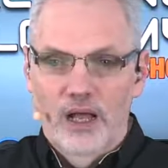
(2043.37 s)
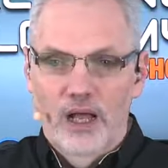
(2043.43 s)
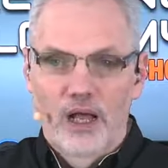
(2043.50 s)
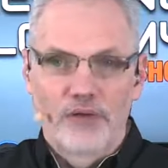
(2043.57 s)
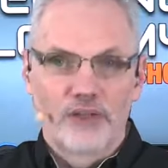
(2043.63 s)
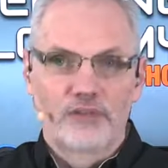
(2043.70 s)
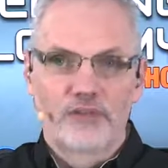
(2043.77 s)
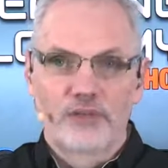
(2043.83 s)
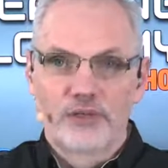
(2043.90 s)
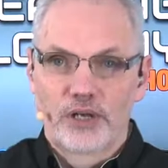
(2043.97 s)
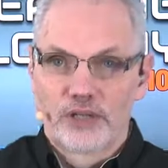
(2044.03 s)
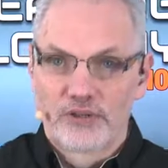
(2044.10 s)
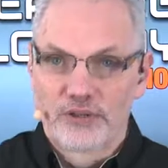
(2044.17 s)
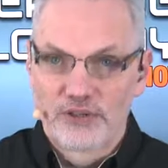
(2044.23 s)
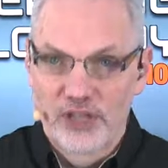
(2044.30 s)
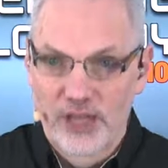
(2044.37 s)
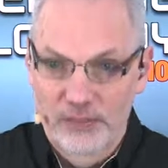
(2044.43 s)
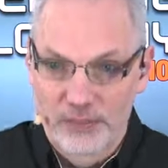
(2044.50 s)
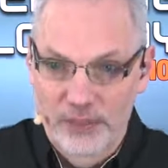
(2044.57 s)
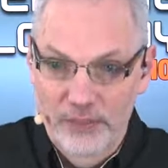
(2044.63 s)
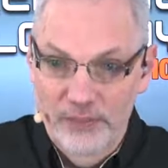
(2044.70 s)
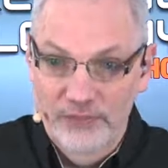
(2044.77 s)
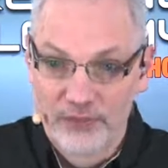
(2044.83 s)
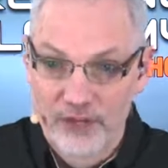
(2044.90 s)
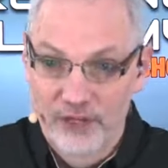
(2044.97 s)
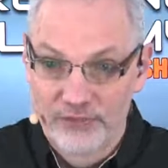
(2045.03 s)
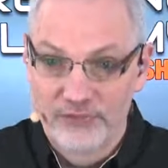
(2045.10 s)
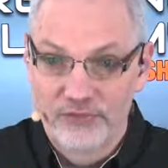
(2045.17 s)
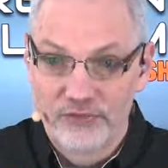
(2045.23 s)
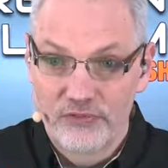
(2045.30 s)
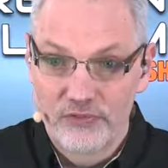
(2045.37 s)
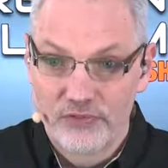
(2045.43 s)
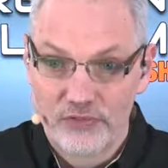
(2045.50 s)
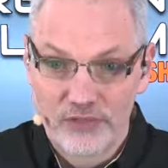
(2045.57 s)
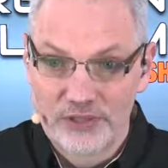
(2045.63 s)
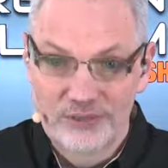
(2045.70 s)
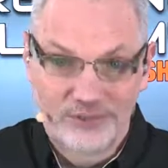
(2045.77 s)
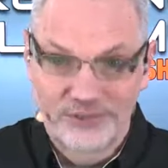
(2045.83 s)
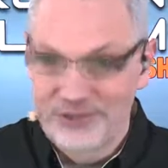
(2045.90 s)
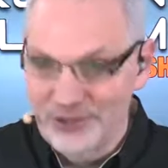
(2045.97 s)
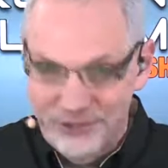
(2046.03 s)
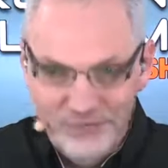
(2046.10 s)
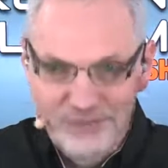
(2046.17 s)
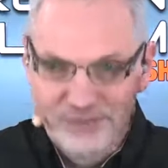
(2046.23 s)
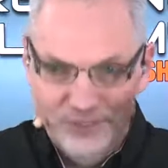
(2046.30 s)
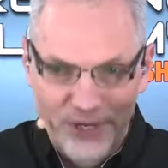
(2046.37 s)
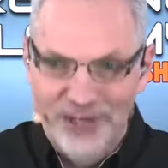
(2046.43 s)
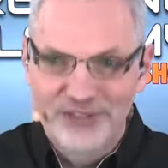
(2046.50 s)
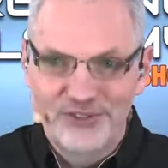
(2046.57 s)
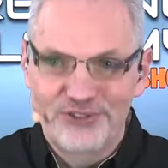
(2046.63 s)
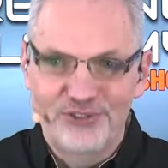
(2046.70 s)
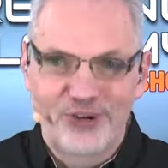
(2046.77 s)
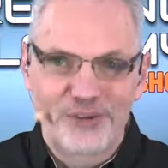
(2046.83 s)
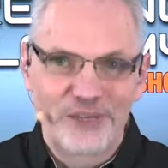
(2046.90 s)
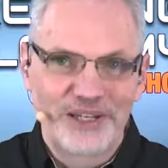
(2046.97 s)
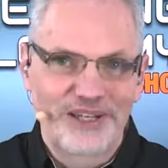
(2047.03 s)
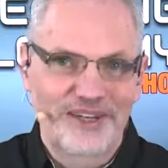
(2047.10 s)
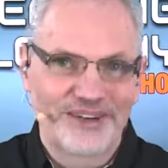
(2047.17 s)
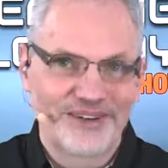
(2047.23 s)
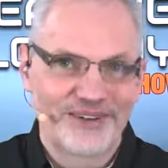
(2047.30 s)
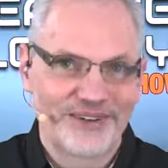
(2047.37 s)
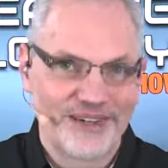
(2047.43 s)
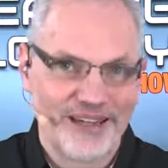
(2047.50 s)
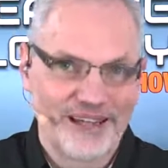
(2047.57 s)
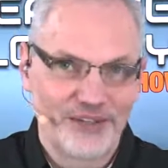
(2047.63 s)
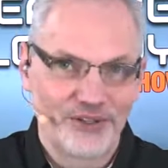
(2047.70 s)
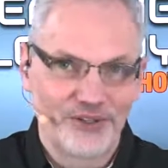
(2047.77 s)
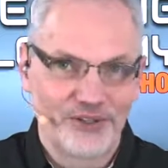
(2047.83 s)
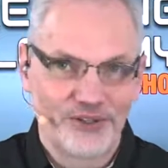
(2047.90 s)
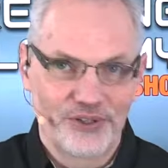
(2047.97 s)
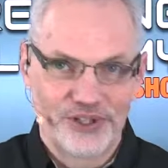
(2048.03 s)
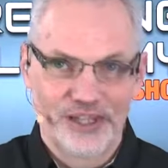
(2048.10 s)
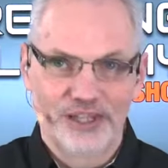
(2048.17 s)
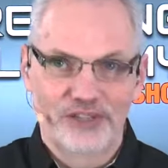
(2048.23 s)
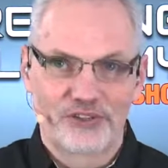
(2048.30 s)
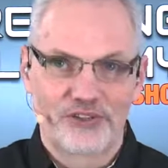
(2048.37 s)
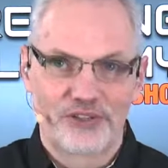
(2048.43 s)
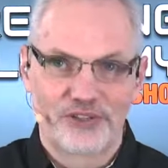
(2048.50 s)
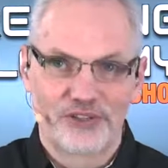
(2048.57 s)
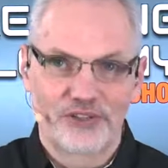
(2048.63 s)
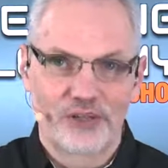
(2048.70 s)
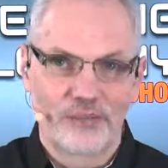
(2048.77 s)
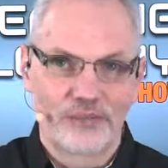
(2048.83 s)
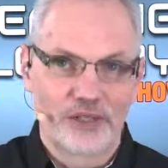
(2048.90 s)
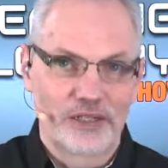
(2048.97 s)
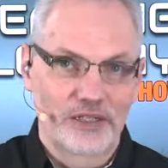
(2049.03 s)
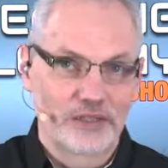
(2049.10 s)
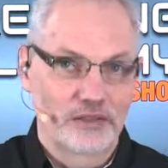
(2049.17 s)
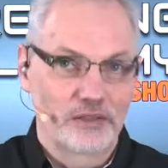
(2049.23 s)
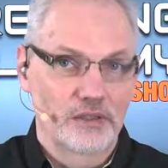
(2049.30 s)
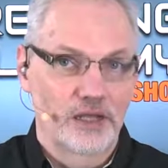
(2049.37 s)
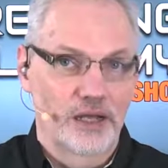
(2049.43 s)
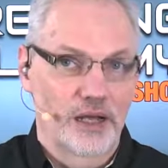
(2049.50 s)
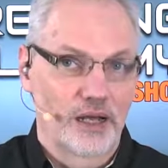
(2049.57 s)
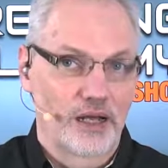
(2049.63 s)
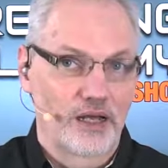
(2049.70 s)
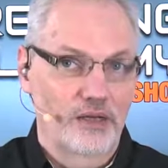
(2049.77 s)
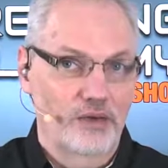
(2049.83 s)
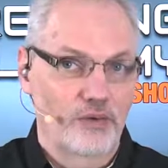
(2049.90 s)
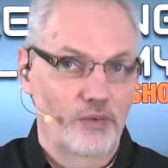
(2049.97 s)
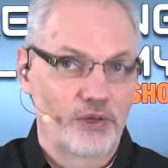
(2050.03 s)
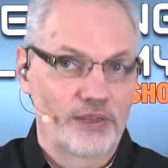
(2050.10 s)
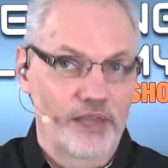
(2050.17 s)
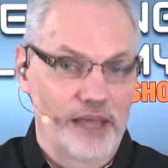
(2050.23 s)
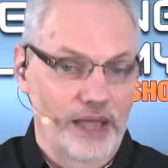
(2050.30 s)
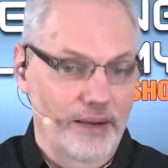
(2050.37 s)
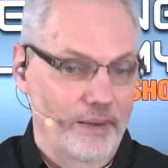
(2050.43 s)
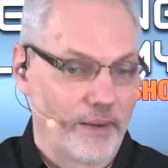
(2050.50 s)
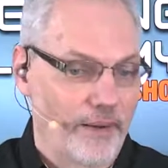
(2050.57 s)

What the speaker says: I'll give you another example. I mean, if you were sort of brainstorming here and you needed to do something with that,